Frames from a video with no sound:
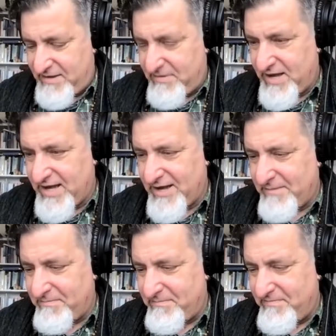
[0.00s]

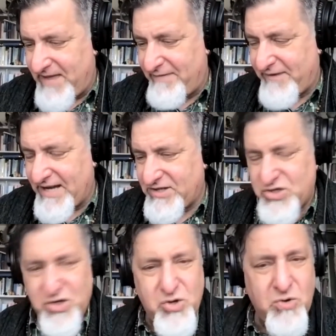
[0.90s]
I've got
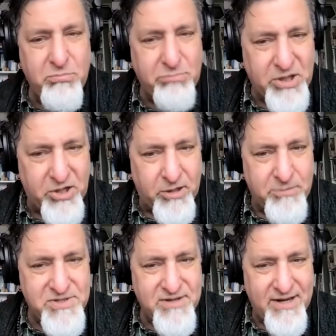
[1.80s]
two
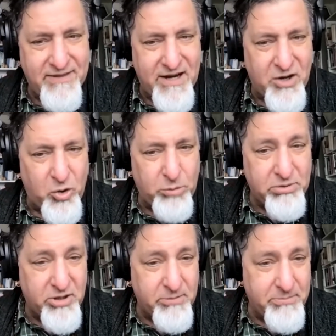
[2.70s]
blurbs and then an old
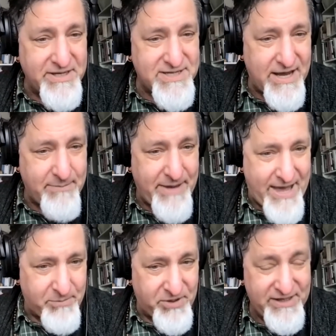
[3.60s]
blurb by Sam
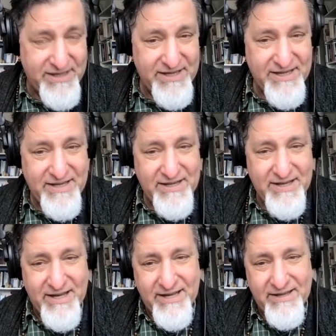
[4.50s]
Hamill
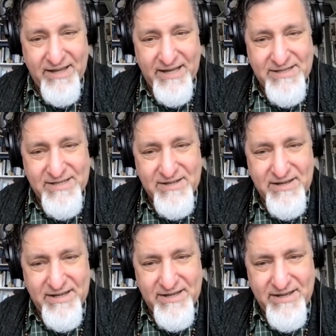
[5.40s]

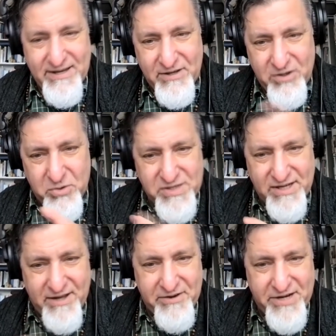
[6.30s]
that goes
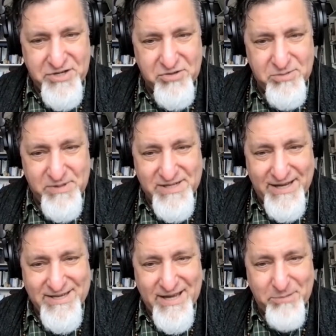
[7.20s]
into other issues
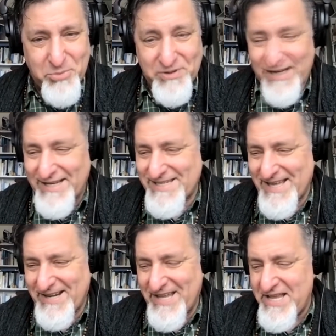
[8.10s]
besides Haibun de la
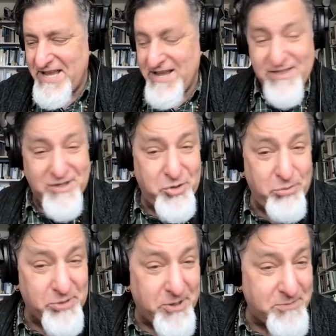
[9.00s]
Serna. The two
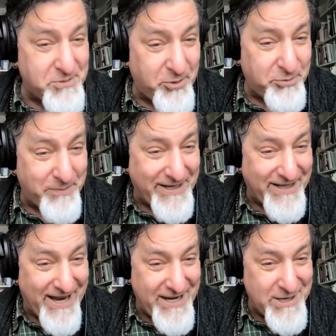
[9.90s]
blurbs are both by
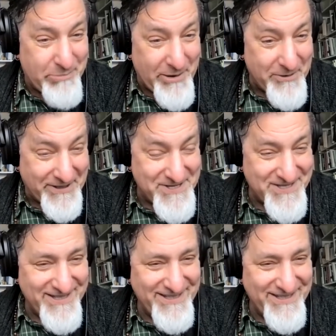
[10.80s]
Canadian poets,